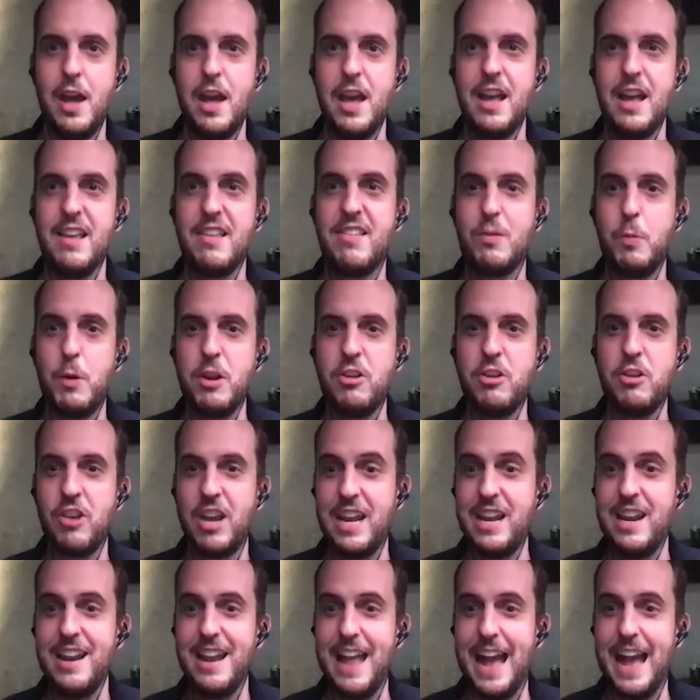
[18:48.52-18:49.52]
switch in
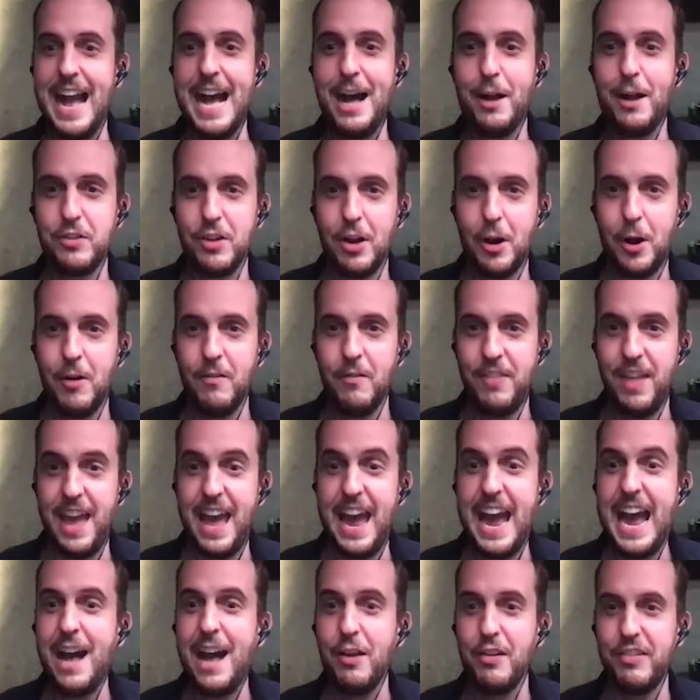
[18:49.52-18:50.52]
and out of their
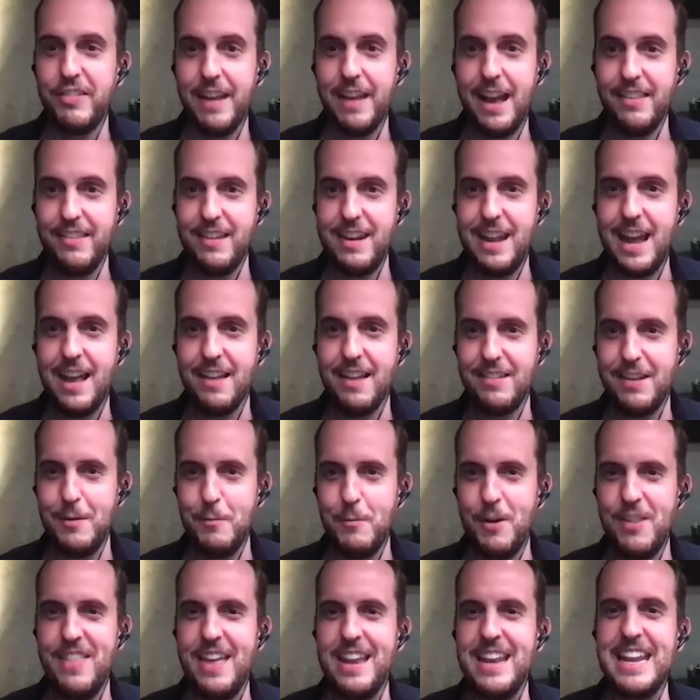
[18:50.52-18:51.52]
house as an asset when
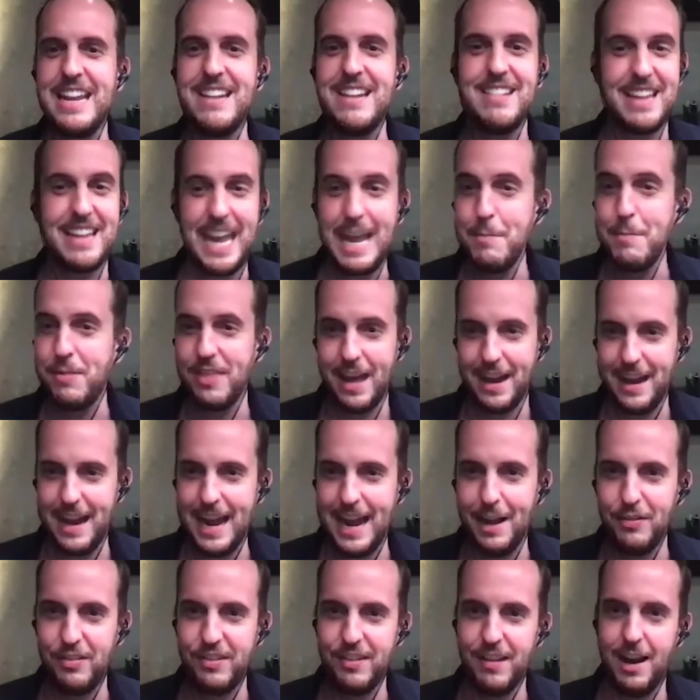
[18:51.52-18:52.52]
they need to keep that
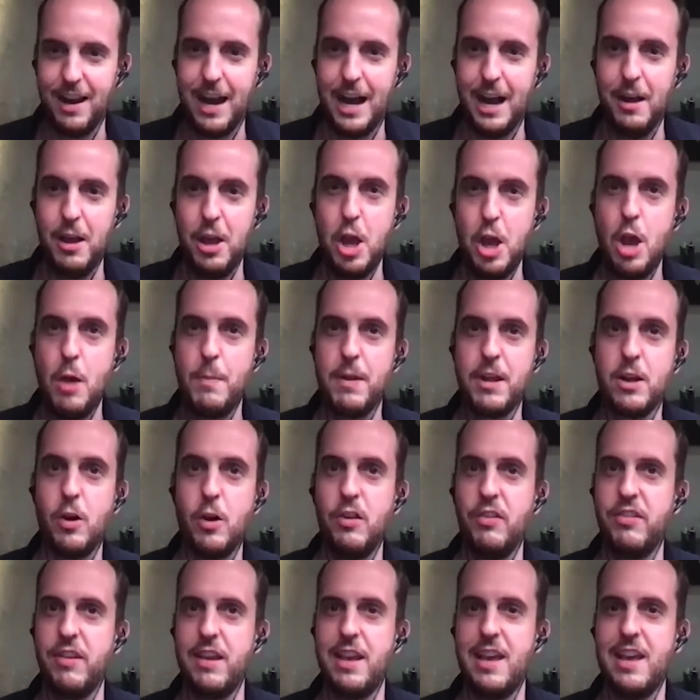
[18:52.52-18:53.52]
house because
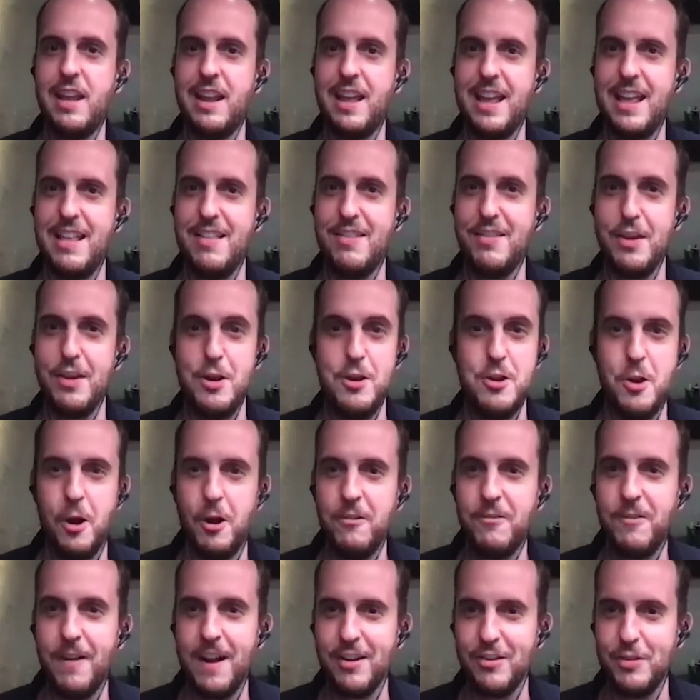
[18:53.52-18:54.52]
it is
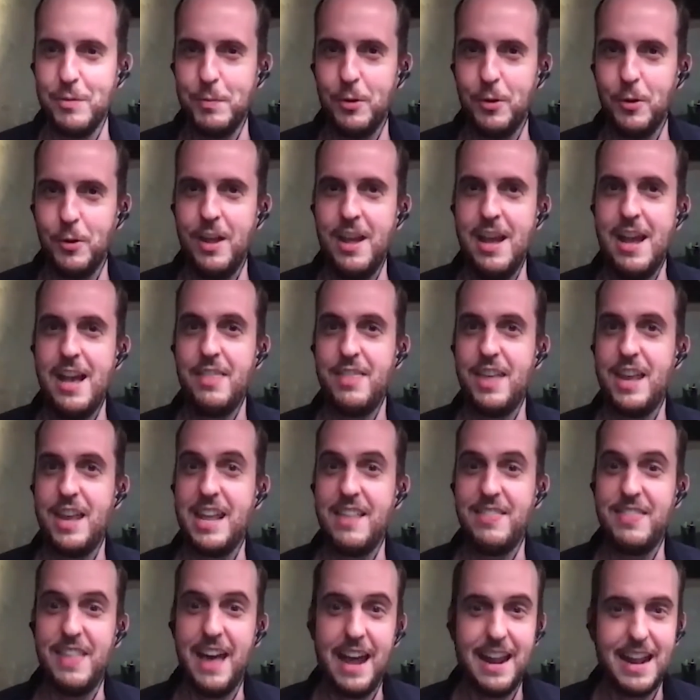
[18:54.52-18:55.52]
non-fungible. They need
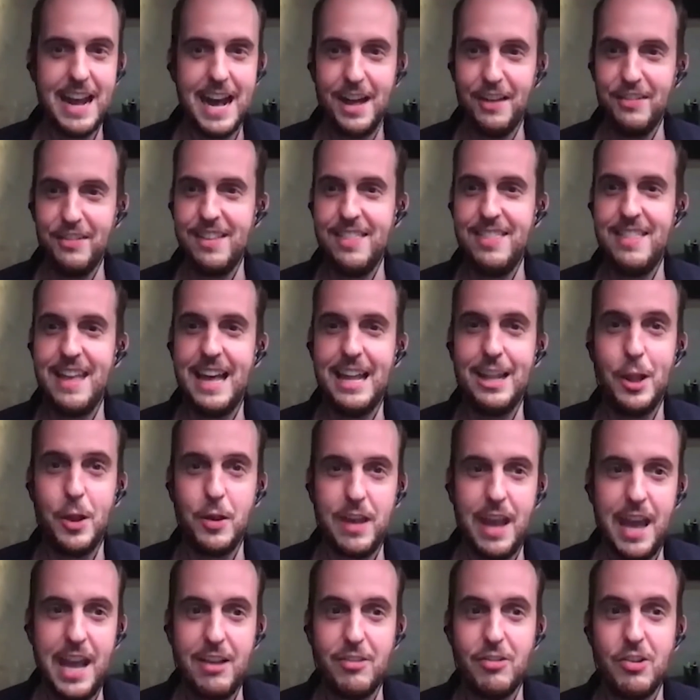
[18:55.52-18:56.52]
that house in that
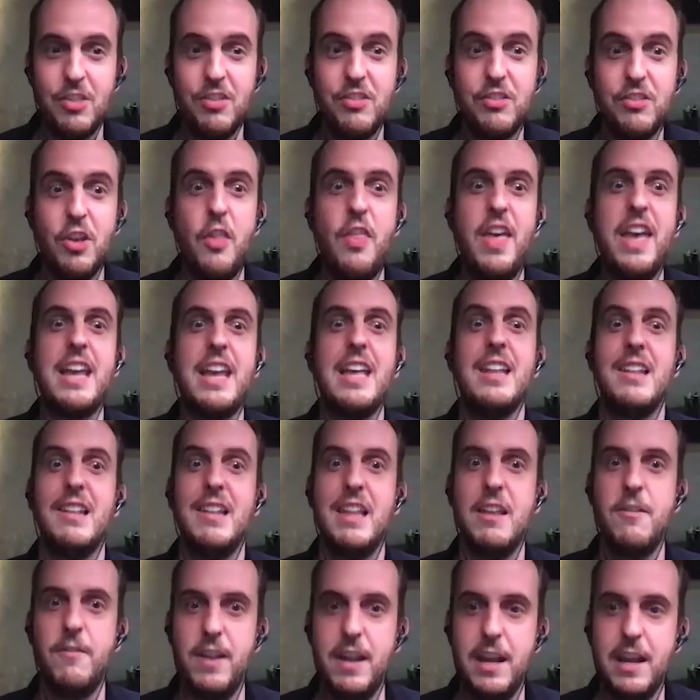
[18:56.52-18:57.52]
location so they can live
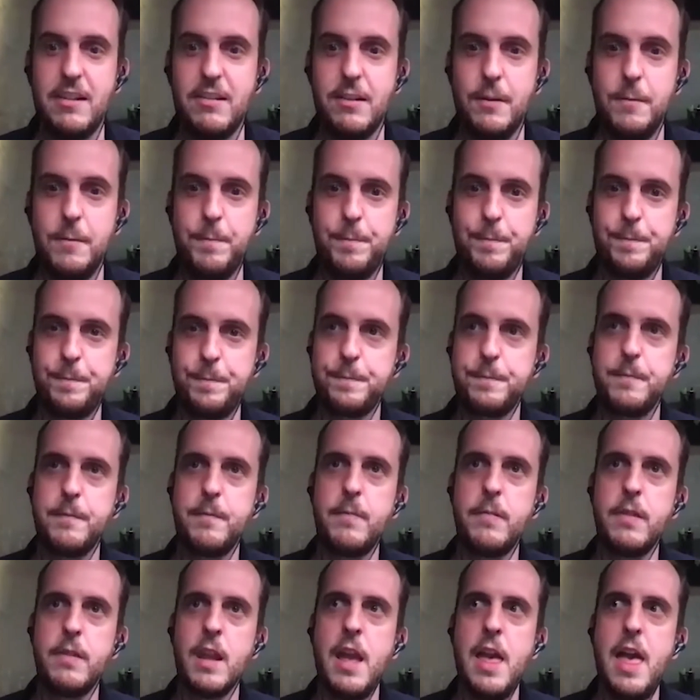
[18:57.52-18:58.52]
in it.
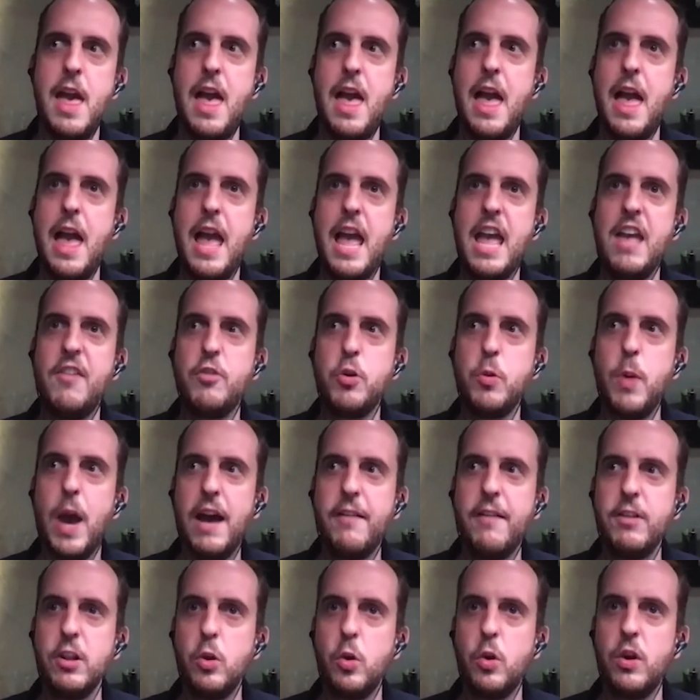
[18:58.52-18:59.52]
If you have a
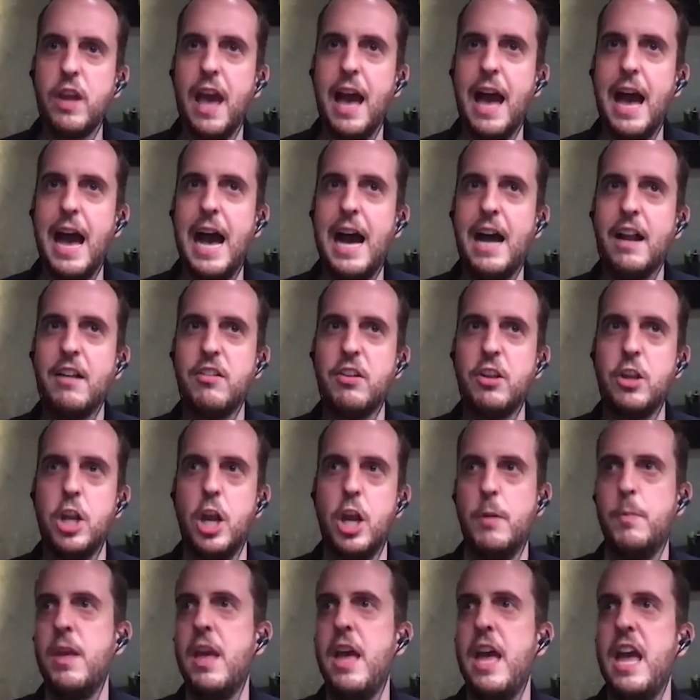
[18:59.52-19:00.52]
look at,
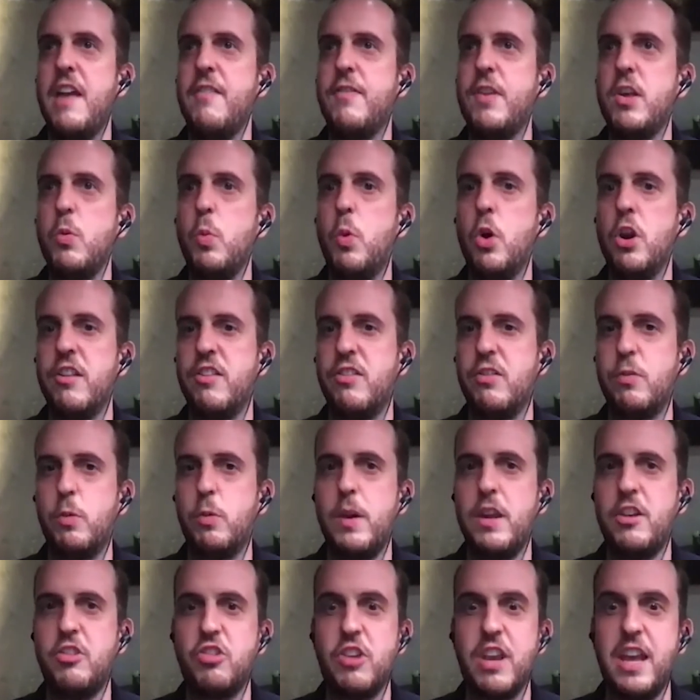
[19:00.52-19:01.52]
if you want to
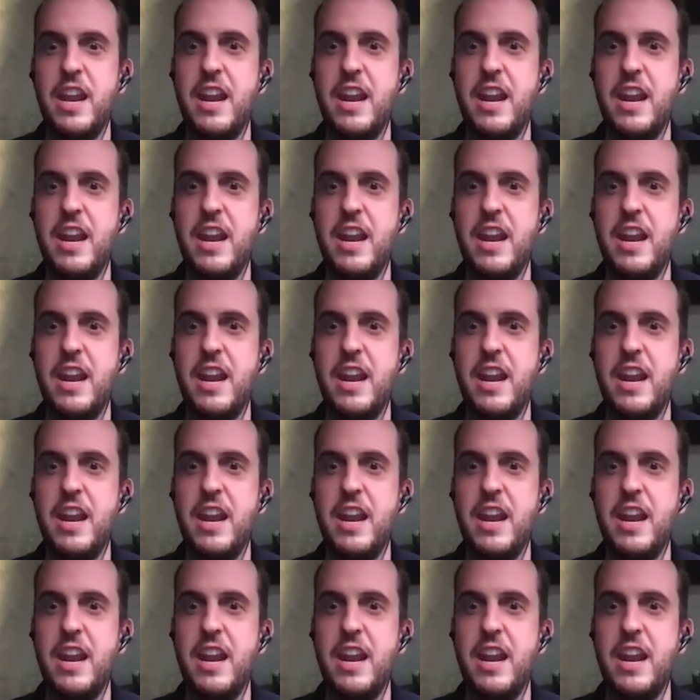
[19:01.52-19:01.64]
switch in and